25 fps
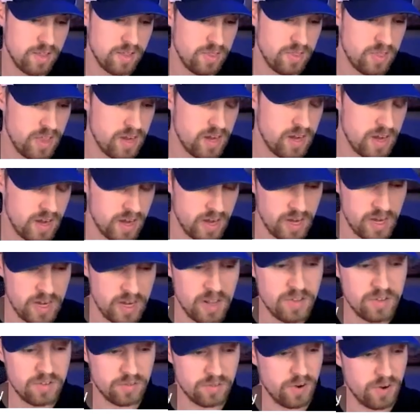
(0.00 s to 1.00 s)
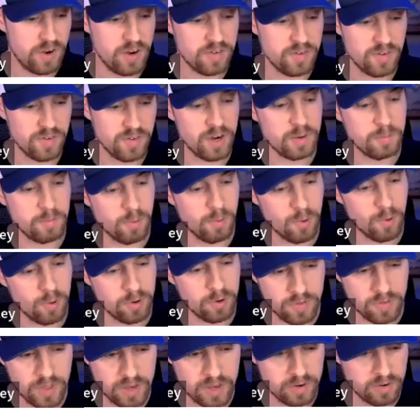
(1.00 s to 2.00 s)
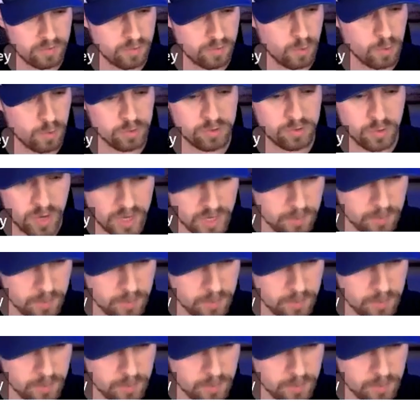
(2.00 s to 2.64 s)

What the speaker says: then it is very, very important that, of course, they're